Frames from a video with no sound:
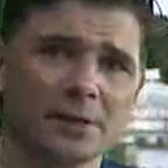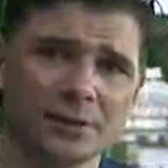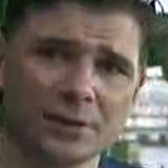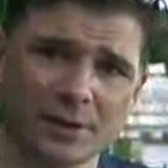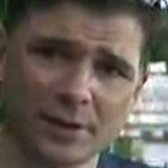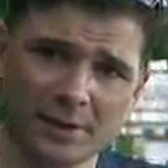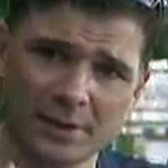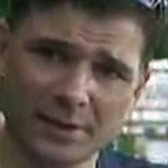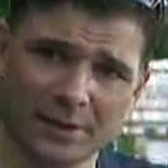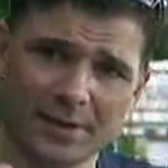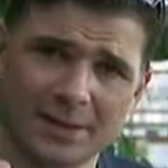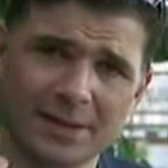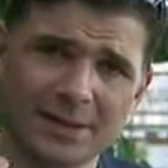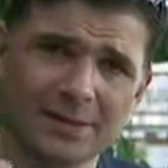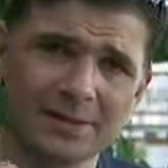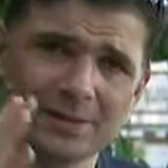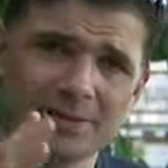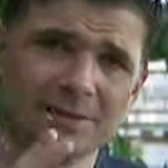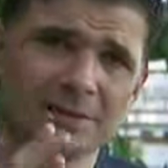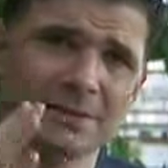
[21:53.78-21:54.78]
So
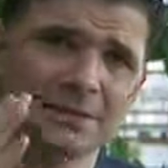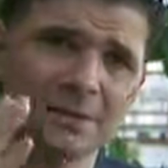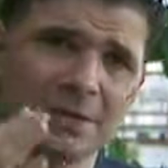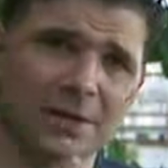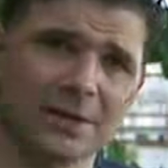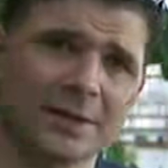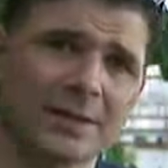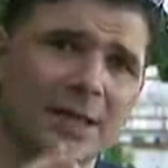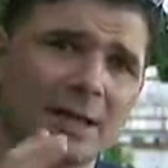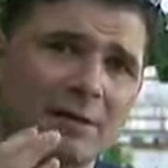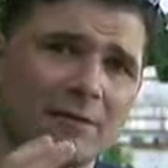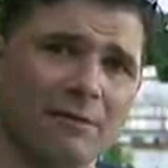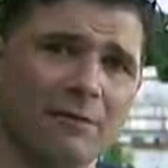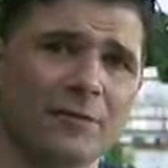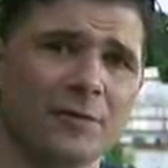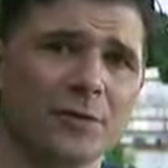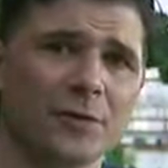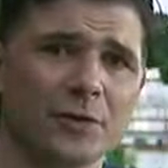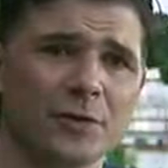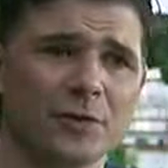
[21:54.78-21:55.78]
this is designed to get
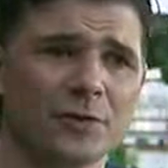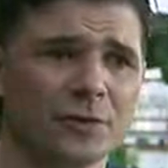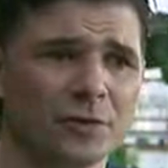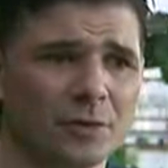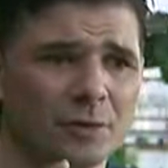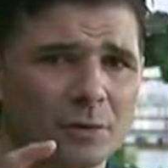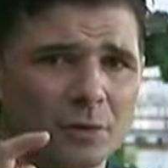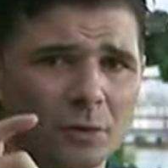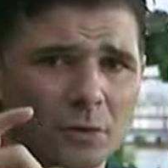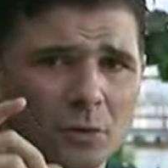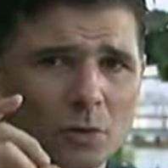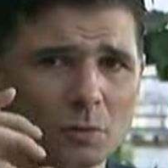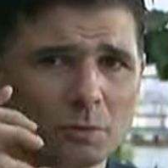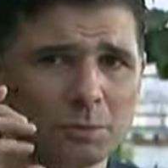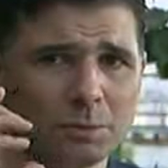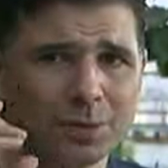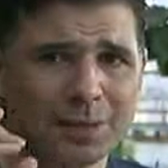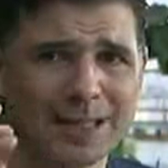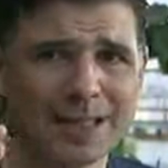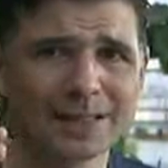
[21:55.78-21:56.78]
food
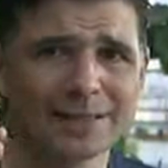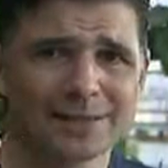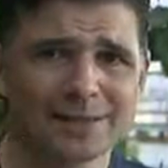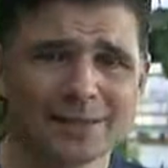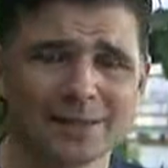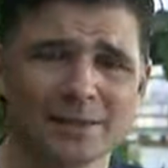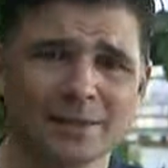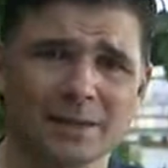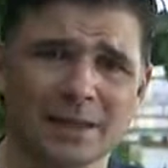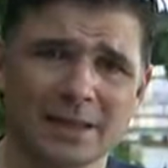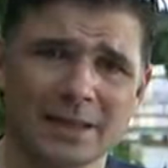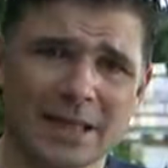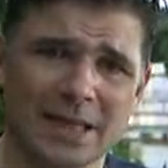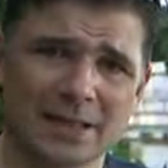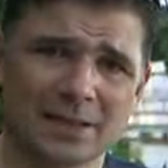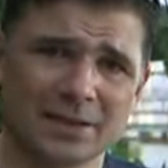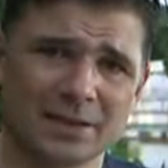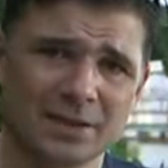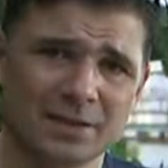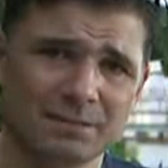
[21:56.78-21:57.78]
called plankton, and
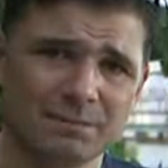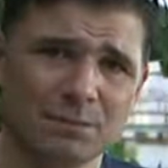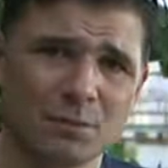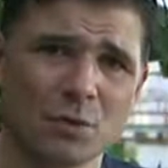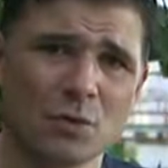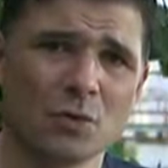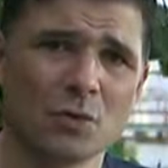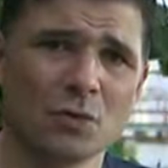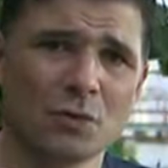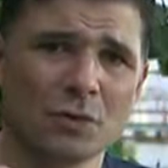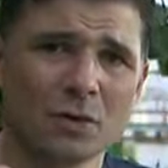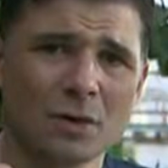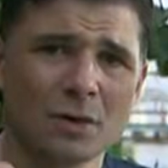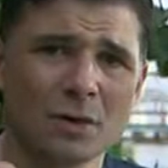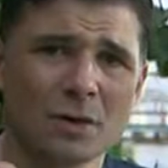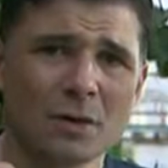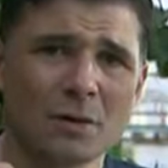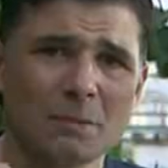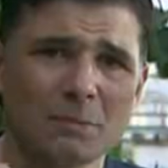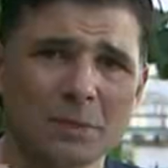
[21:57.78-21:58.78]
that's the small
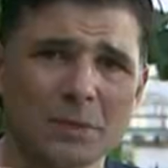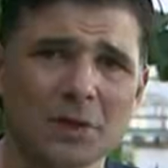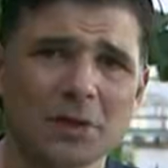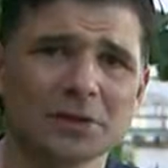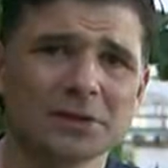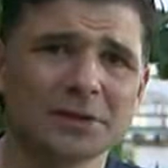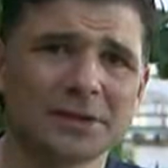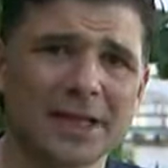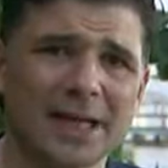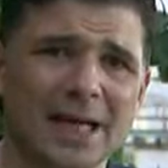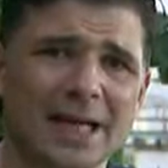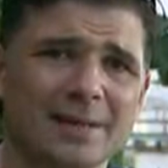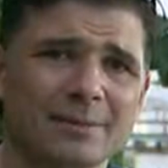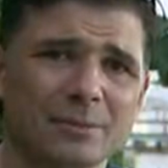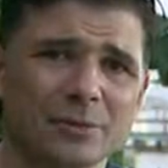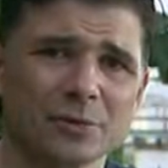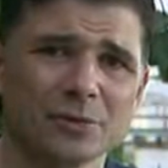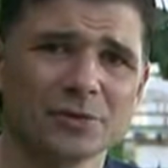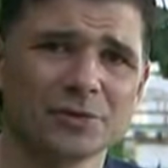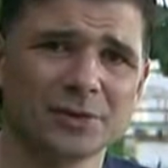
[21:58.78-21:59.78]
plants and
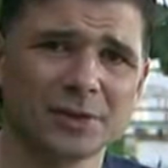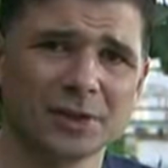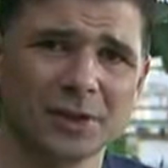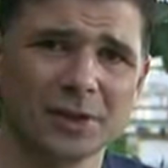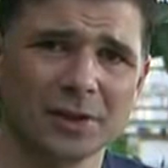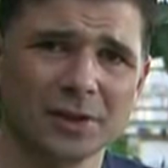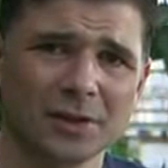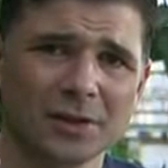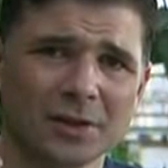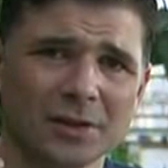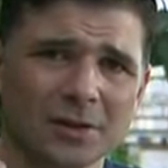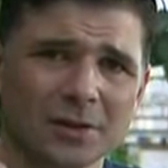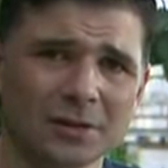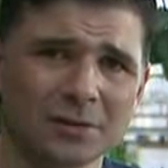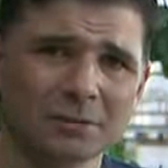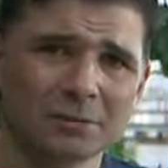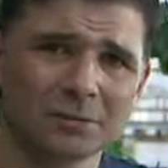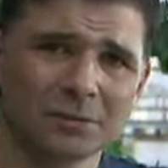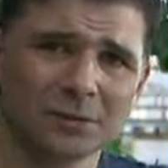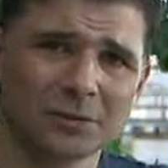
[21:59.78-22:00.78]
animals that are
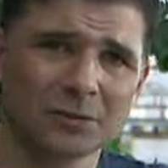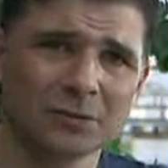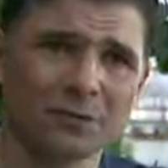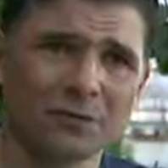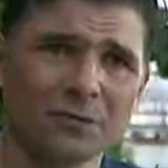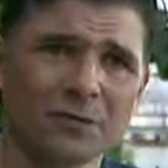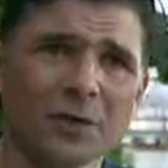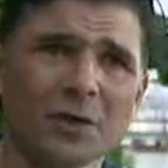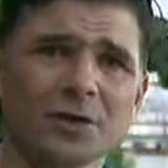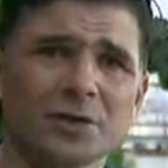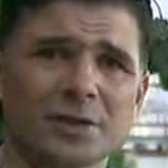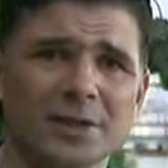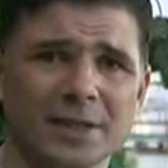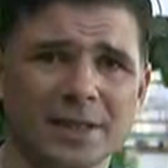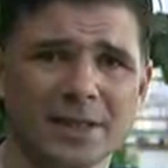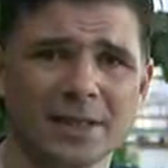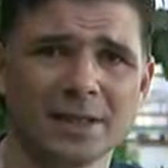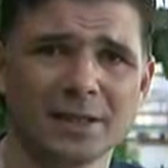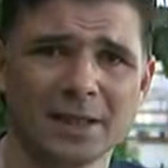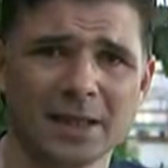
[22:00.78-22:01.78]
sort of
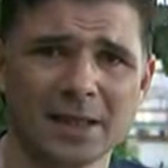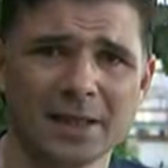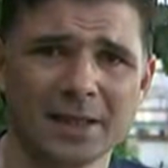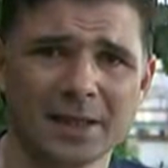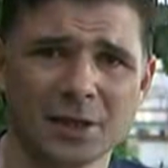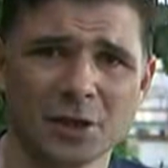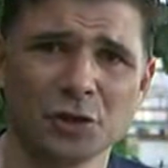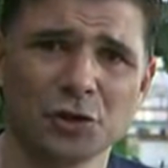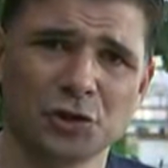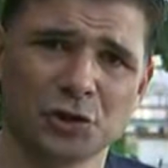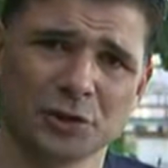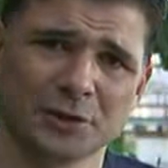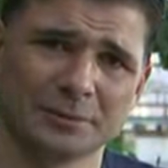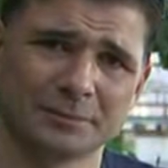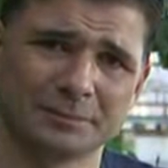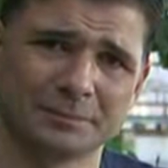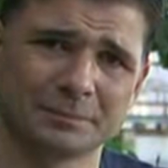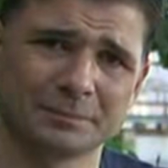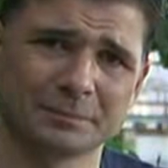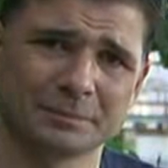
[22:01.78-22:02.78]
floating in the ocean.
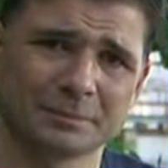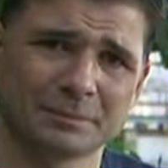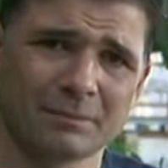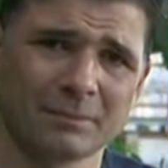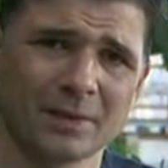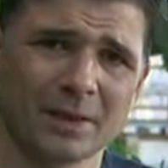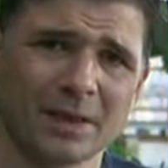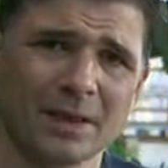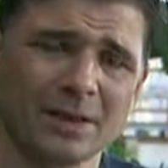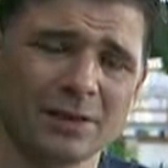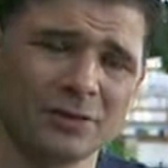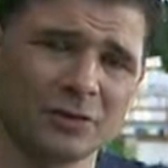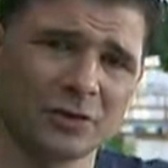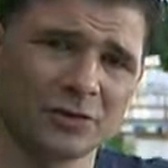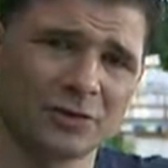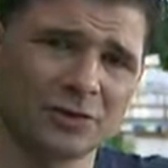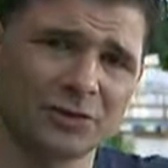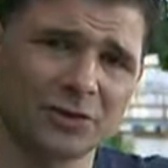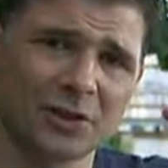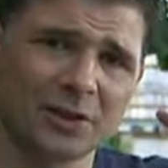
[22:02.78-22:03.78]
So
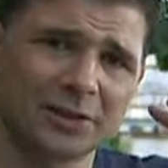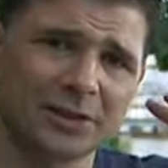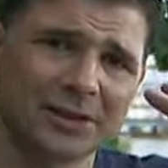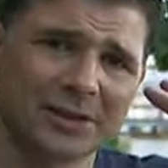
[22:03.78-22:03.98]
it's designed